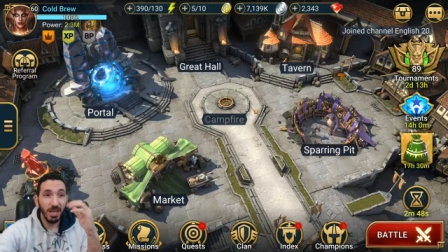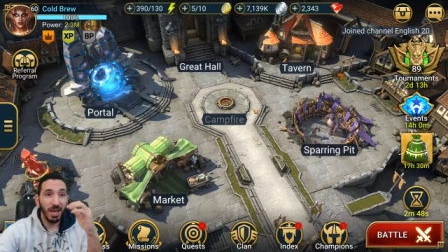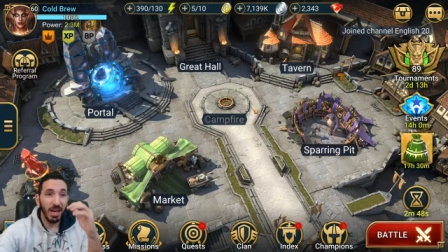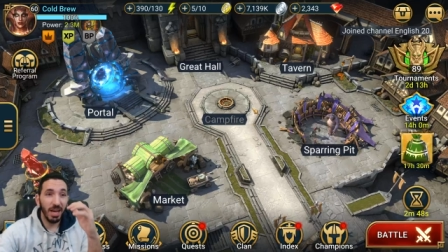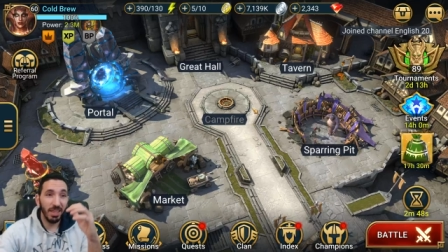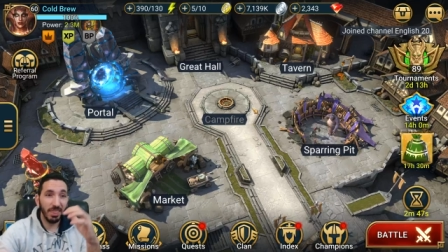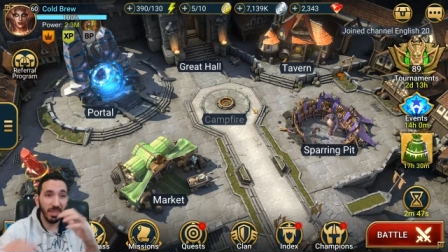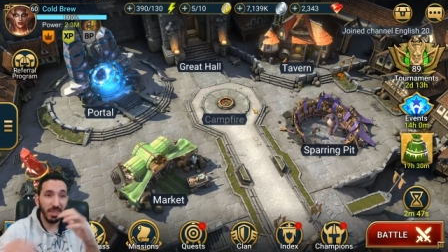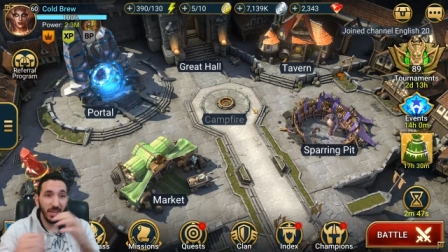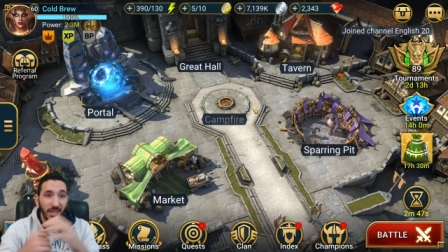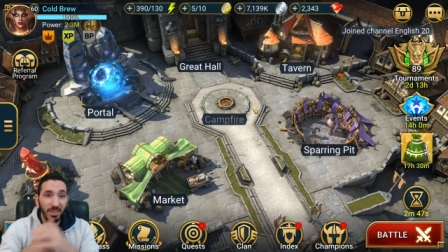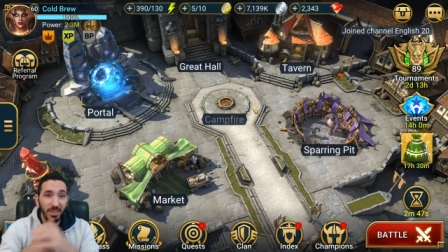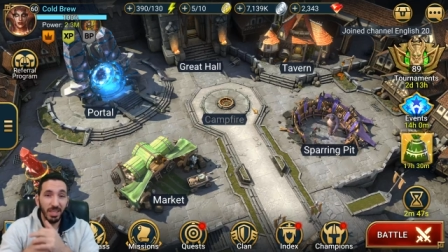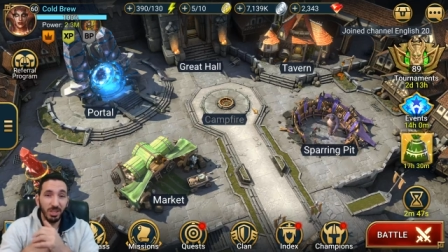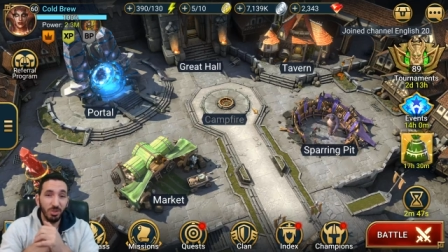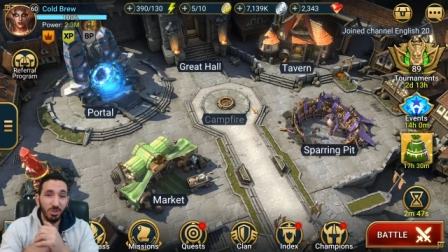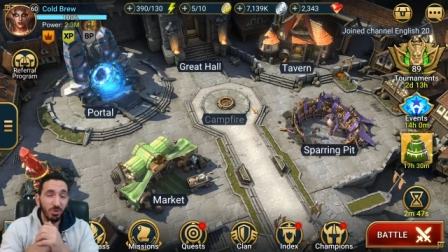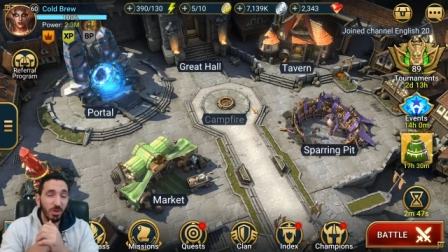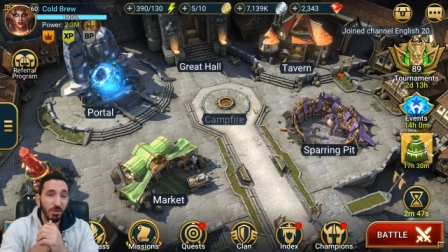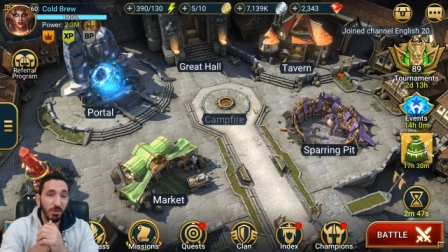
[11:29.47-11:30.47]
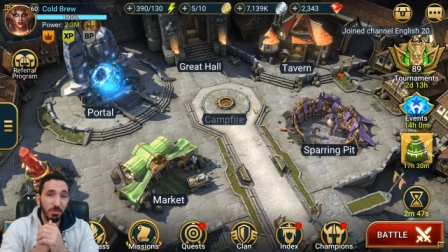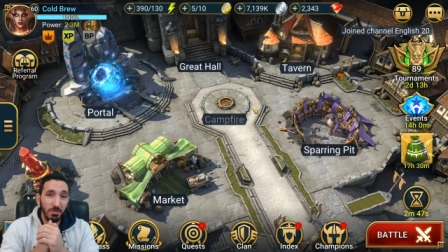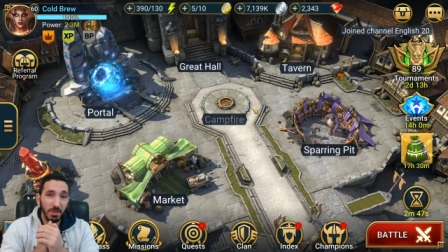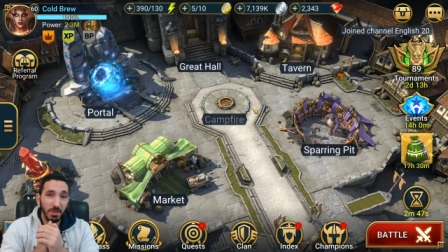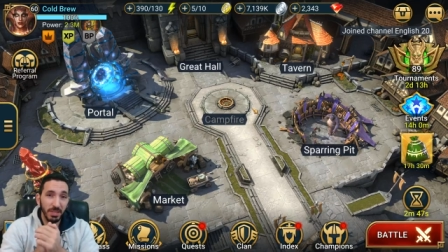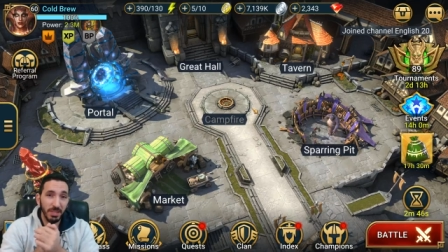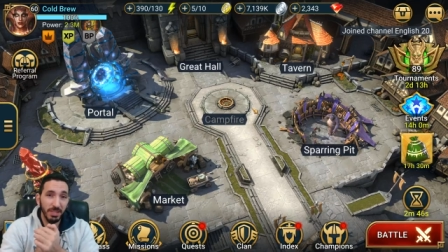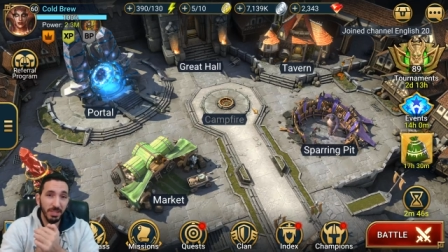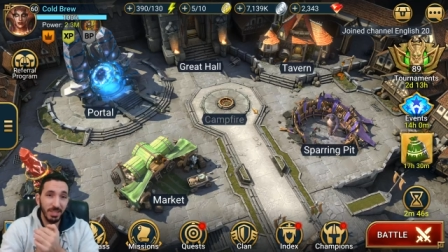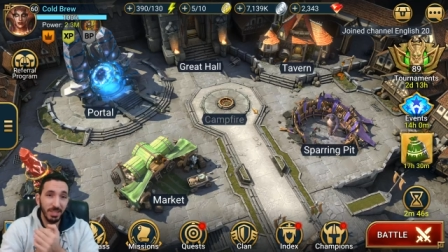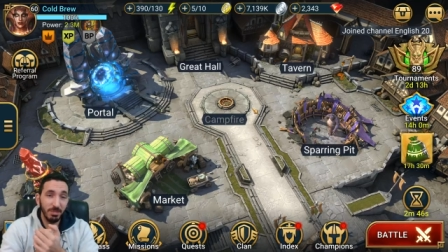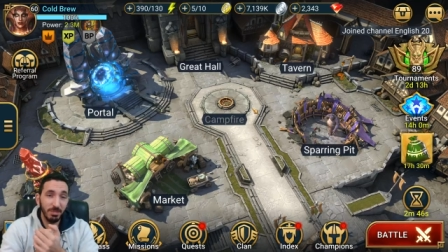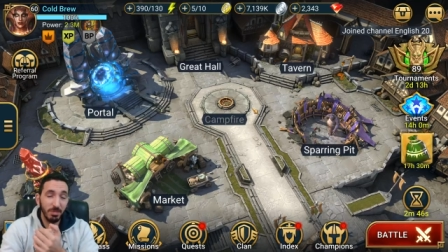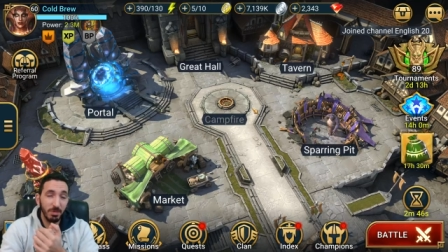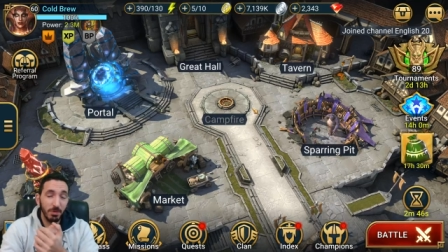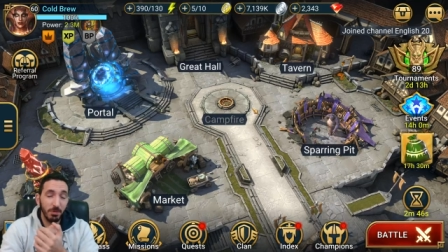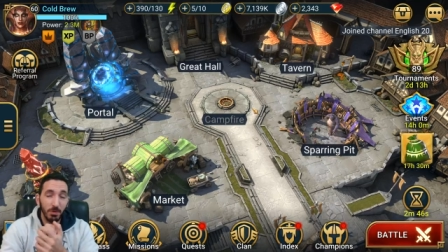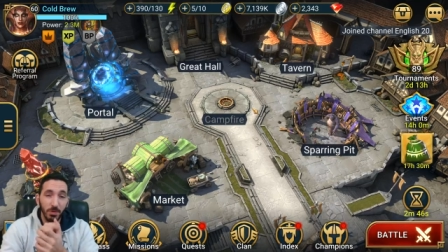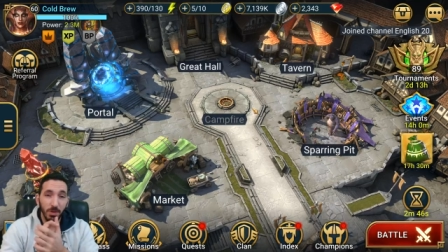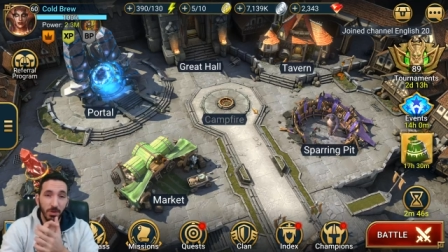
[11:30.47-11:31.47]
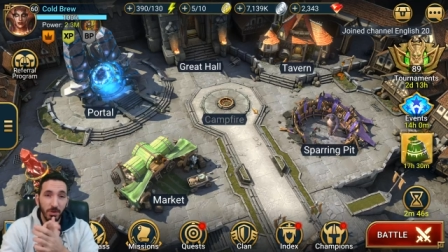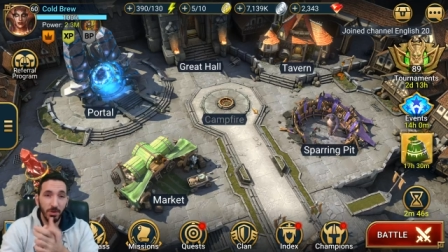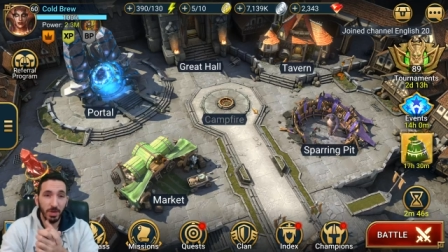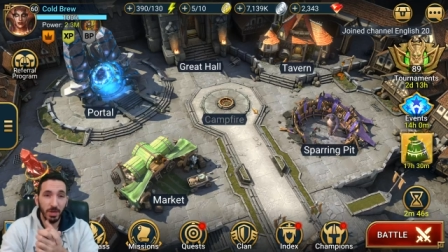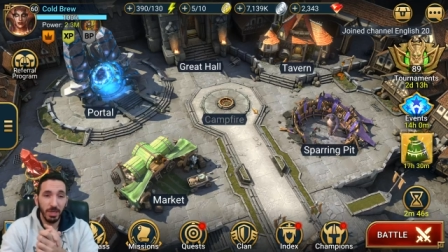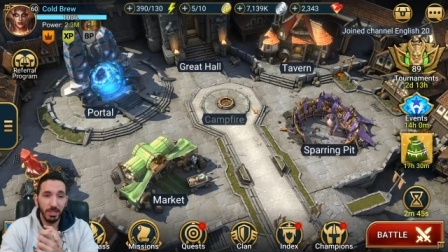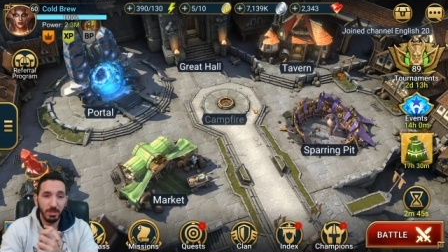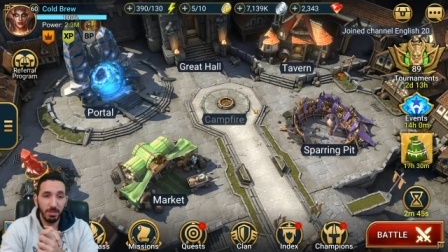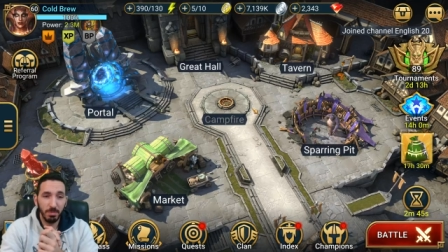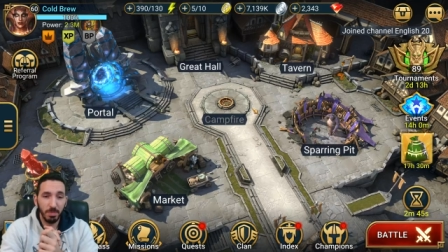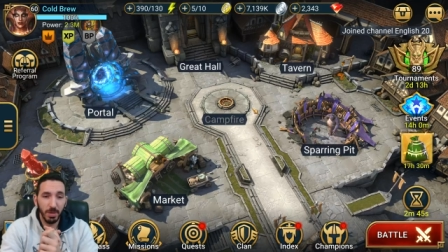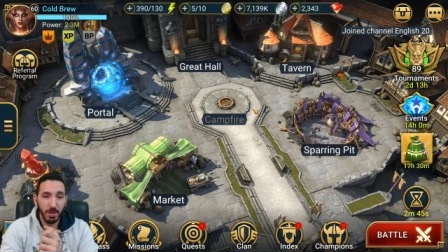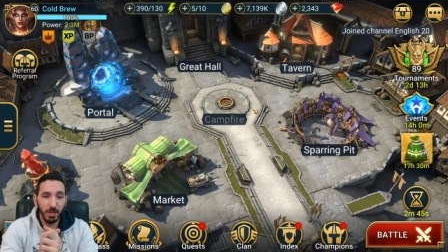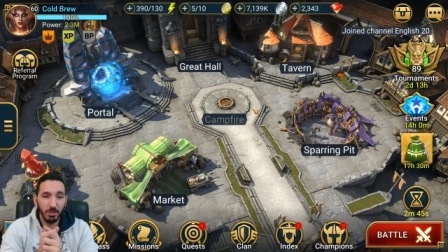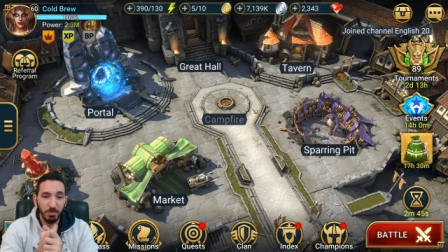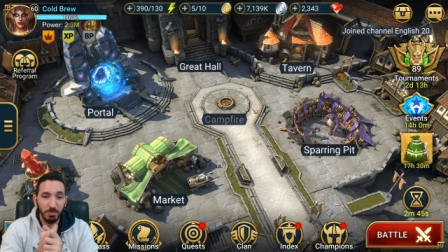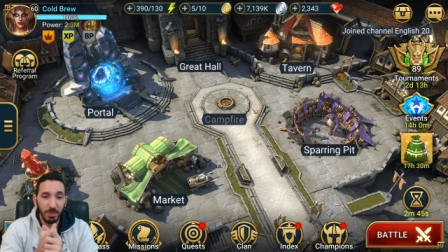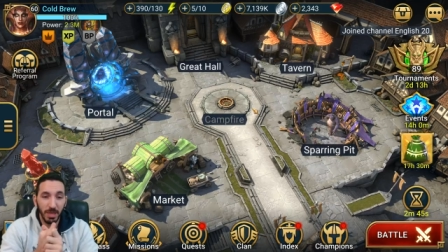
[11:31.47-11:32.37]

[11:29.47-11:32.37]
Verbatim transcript: I think they should have fixed these before they released the patch,